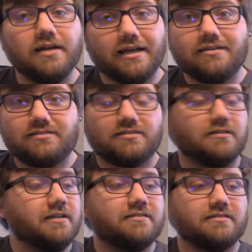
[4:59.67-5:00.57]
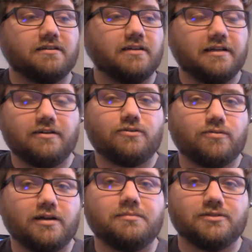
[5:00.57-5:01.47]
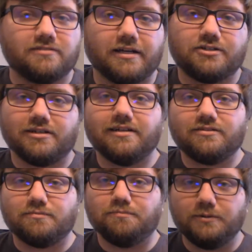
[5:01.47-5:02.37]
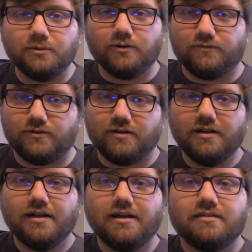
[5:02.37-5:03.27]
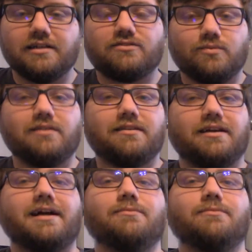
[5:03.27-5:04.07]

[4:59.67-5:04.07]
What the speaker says: and it's an incredible section. It's beautiful. That's one thing I